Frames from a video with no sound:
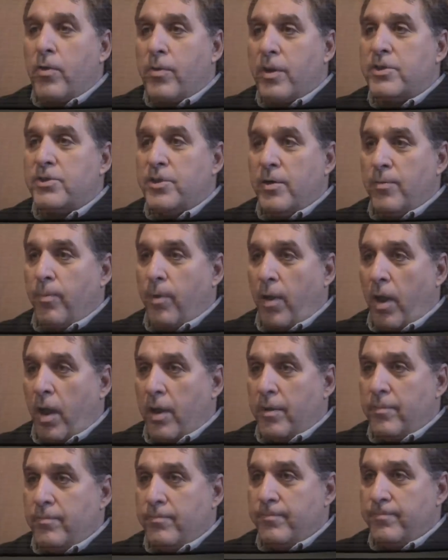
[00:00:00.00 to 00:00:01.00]
Christian
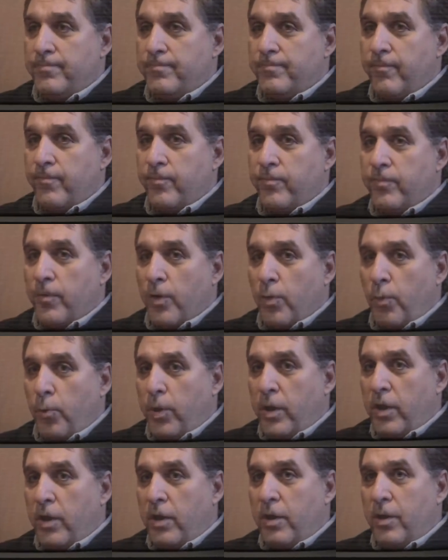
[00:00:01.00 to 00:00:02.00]
blood.
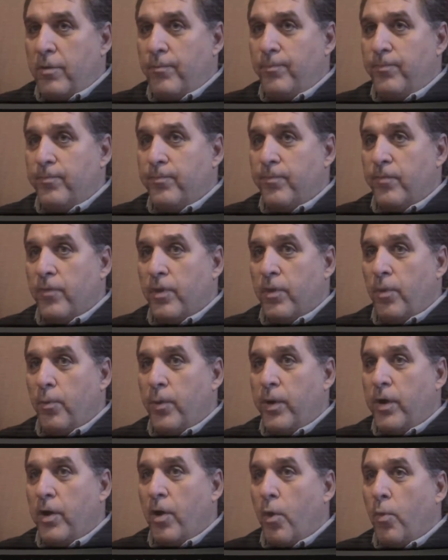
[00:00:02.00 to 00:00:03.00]
We
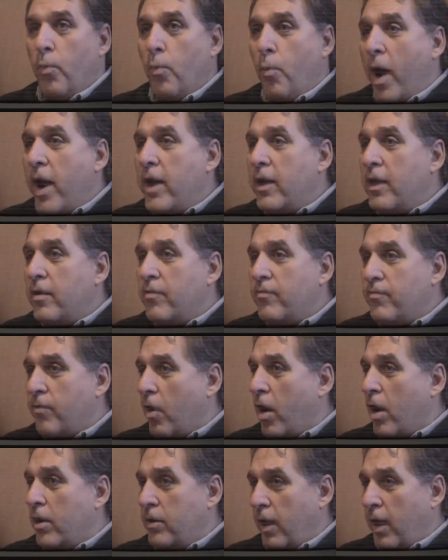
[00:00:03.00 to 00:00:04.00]
are waiting
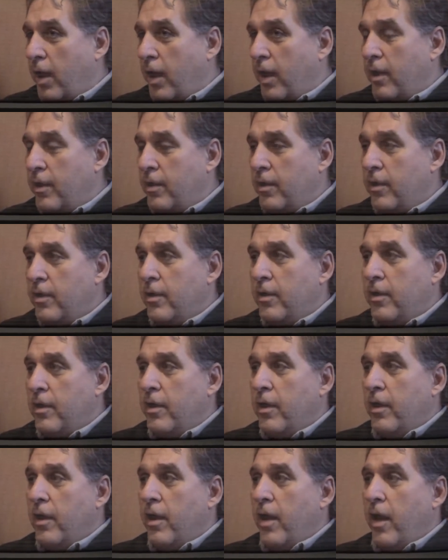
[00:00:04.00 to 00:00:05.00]
for our day.
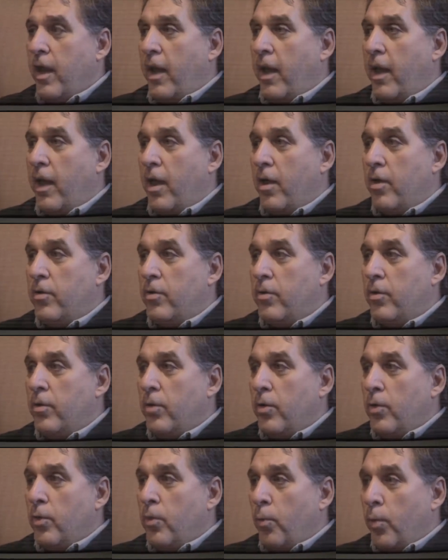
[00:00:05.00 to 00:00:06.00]
And
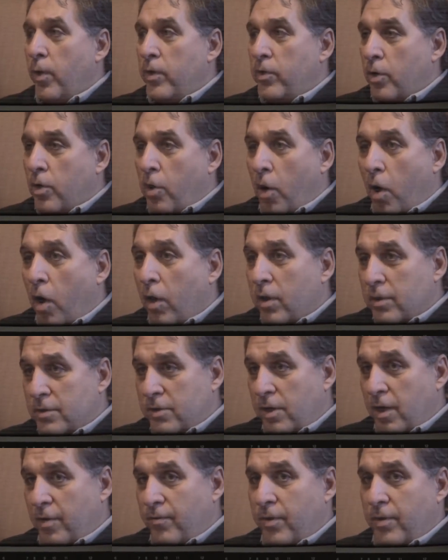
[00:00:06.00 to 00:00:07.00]
when the call is
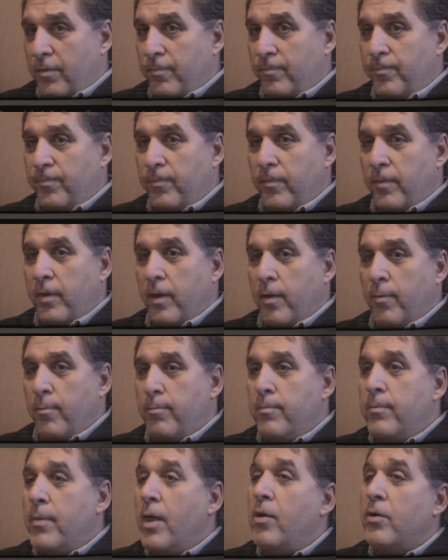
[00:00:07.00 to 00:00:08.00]
given,
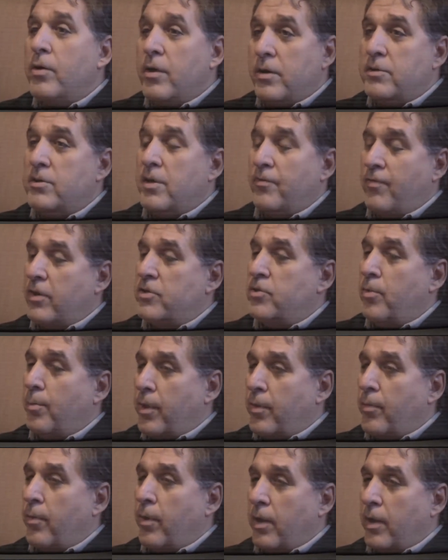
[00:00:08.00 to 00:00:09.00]
millions of us will
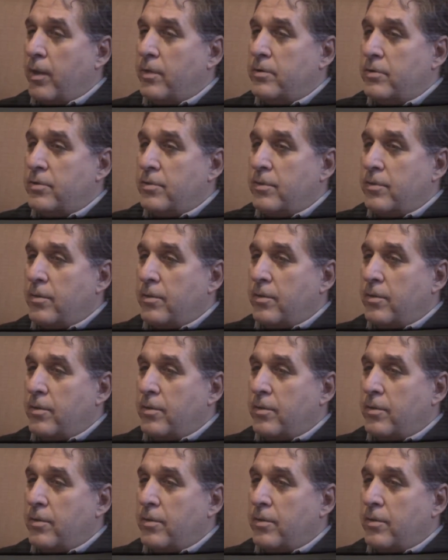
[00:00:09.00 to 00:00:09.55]
be released.